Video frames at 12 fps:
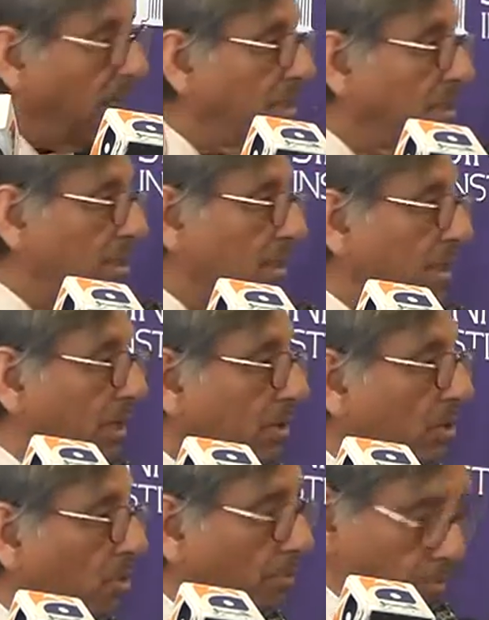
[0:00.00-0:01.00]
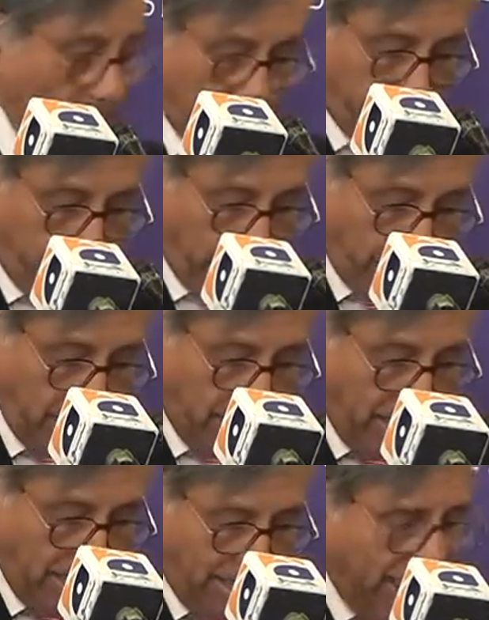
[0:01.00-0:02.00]
hearts and their homes.
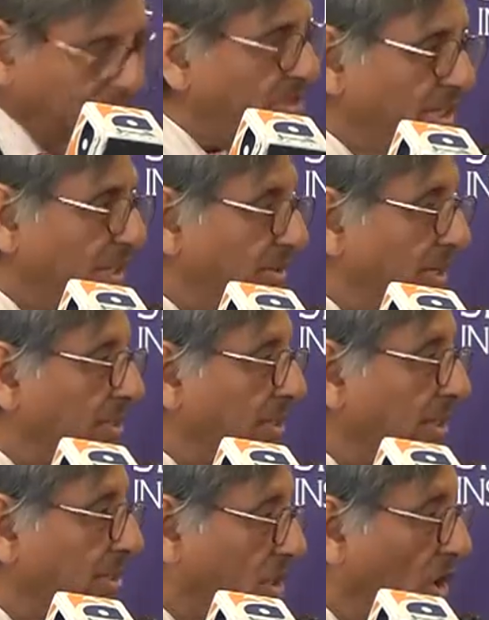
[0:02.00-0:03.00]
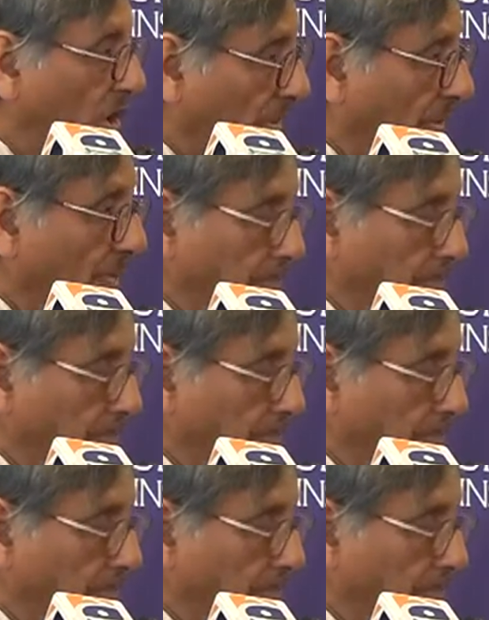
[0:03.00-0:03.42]
That generation has gone.